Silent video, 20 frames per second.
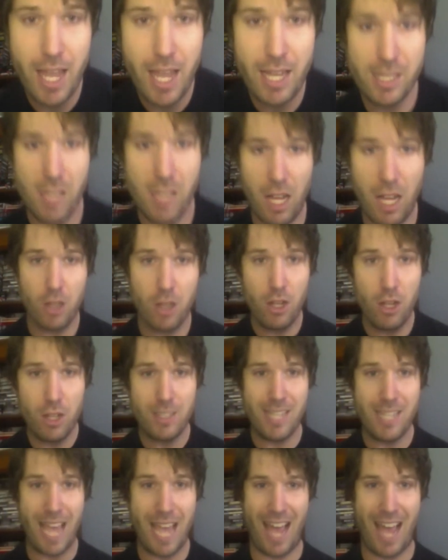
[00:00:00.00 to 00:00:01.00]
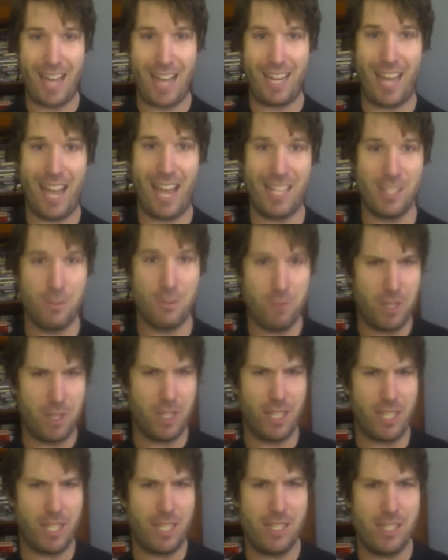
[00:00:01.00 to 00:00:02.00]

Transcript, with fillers: is not looked at as a villain.